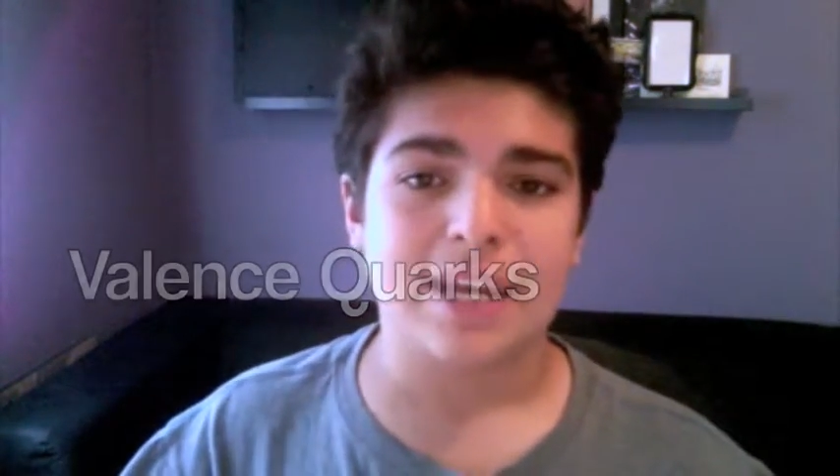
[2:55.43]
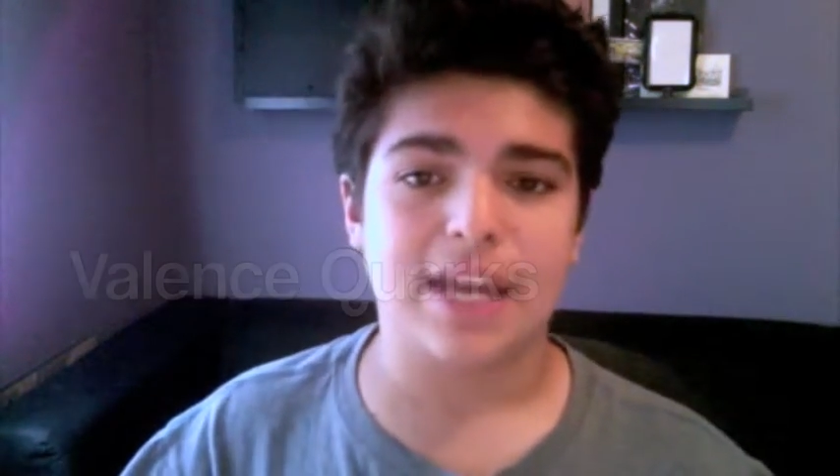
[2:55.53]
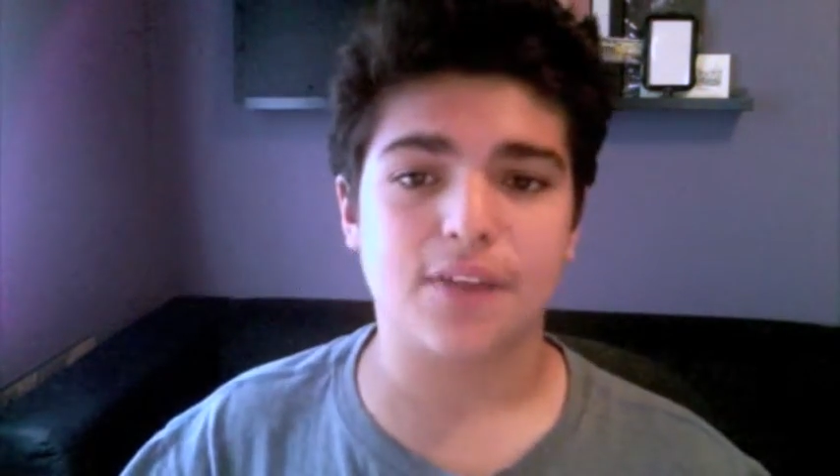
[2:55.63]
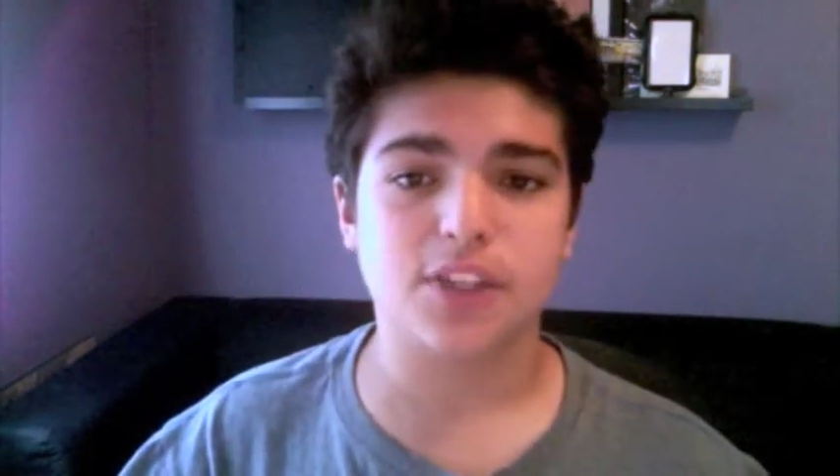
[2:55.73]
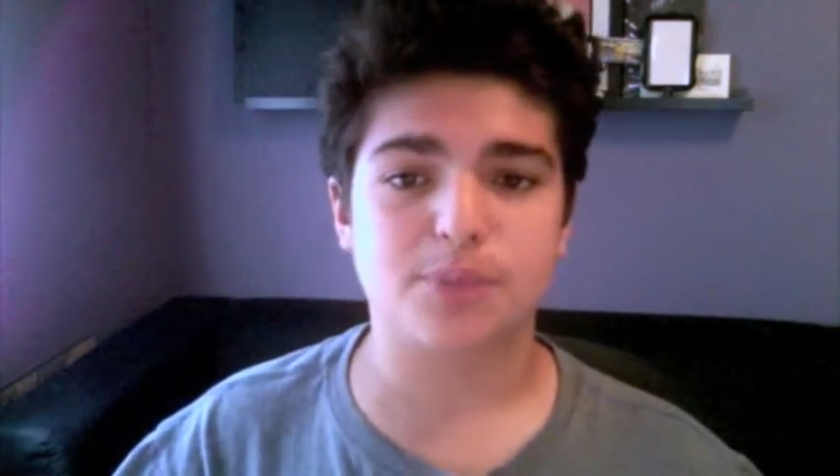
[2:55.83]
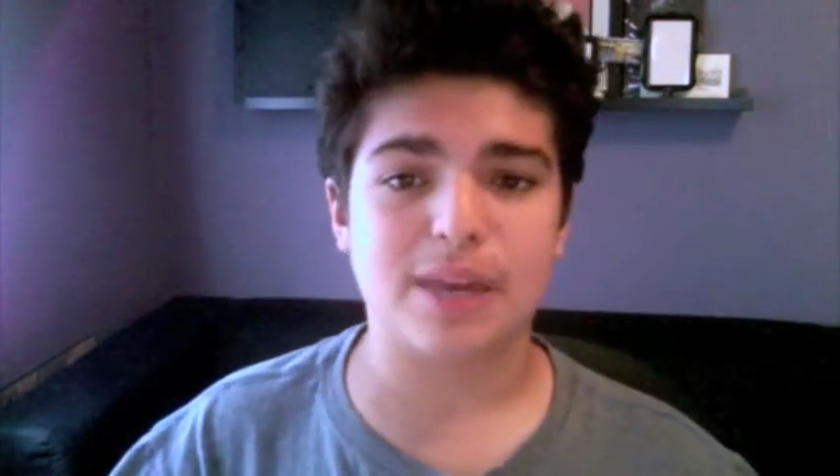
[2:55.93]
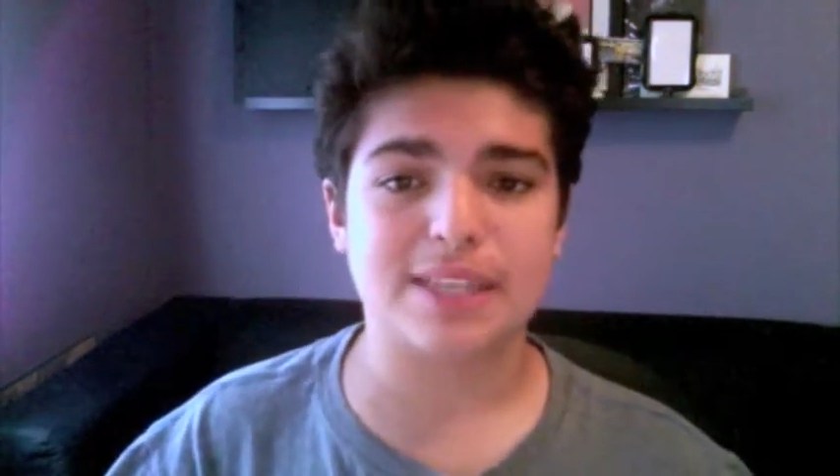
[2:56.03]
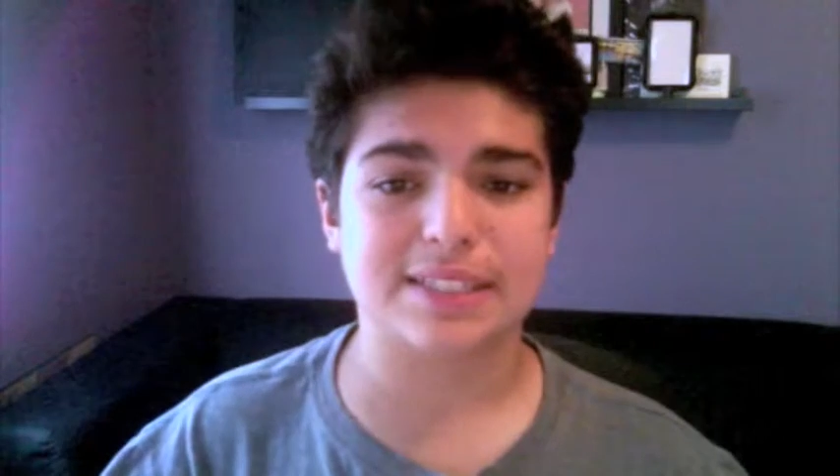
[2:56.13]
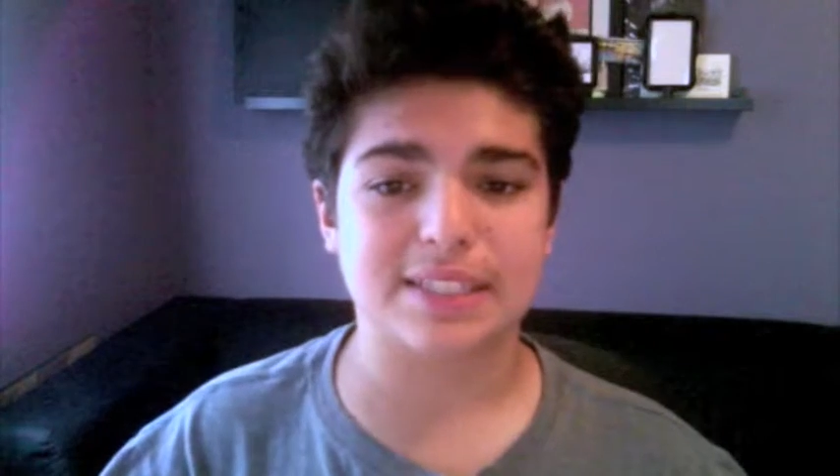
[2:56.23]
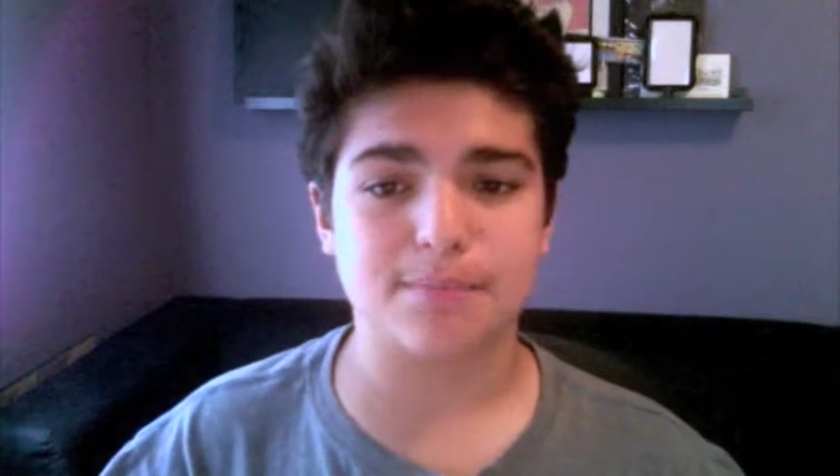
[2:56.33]
Now, this
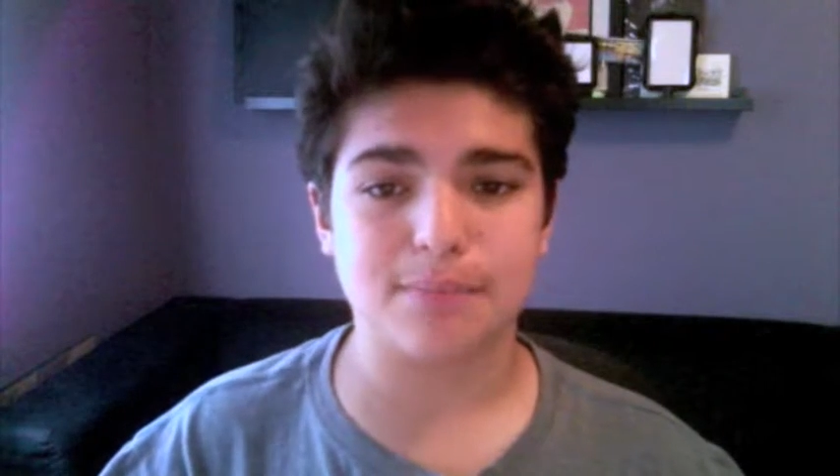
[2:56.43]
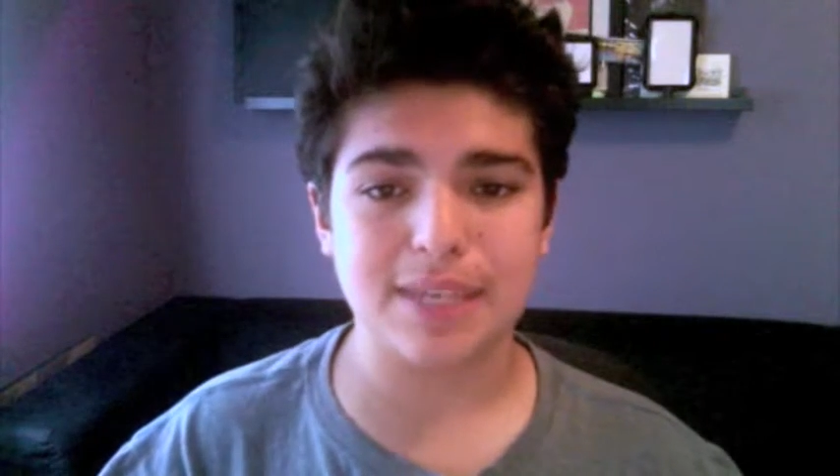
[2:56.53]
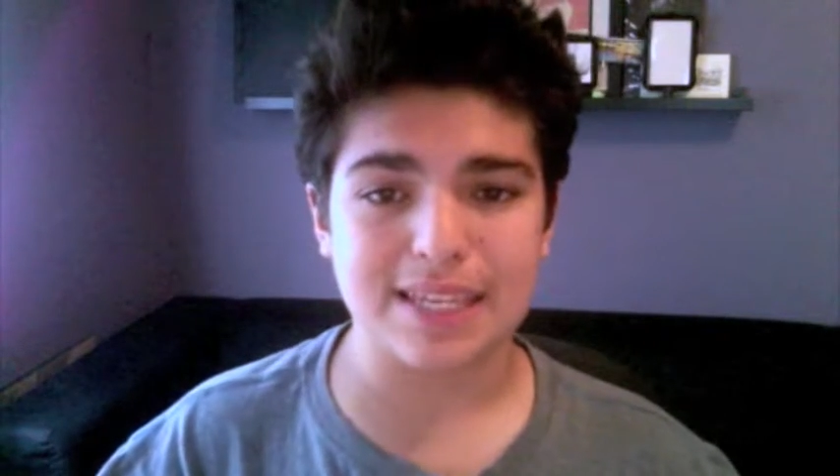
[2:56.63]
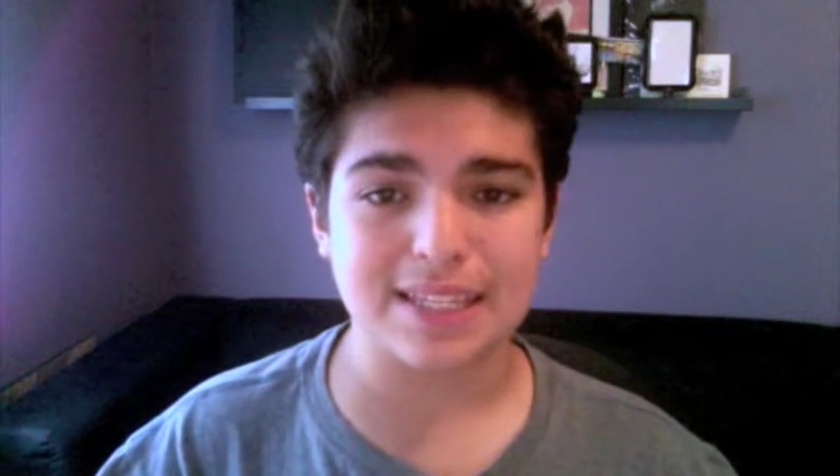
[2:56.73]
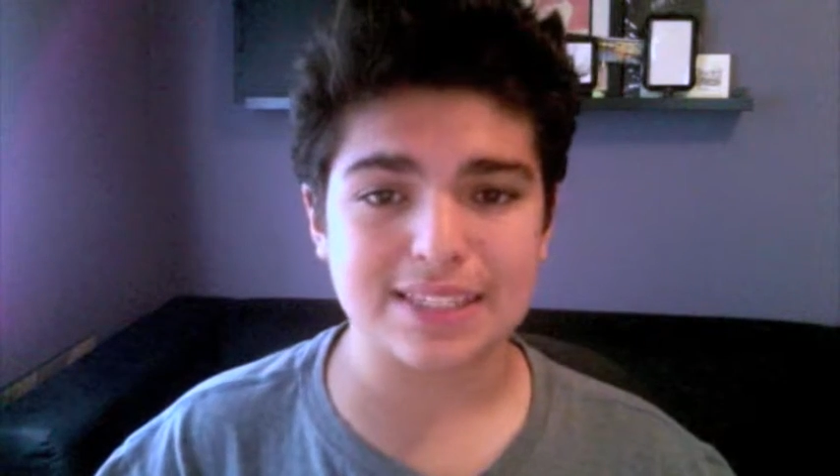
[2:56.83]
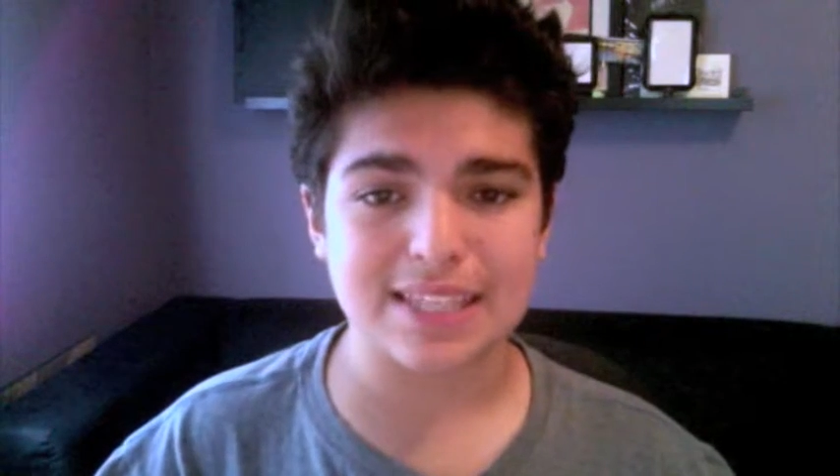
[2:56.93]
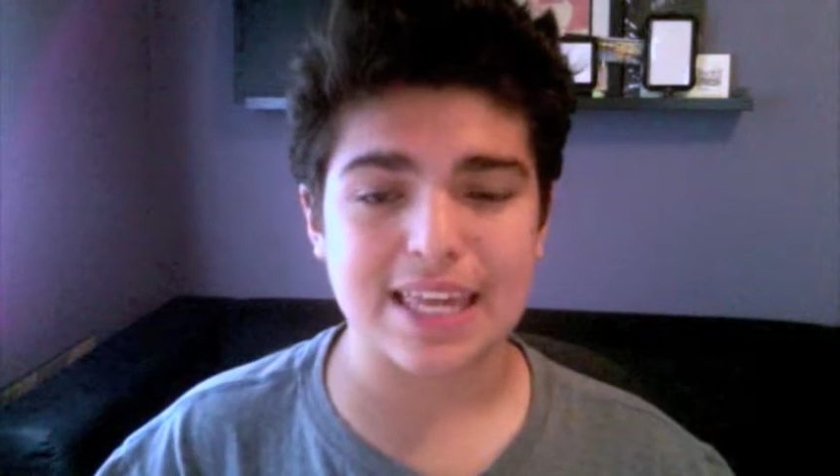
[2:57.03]
basically means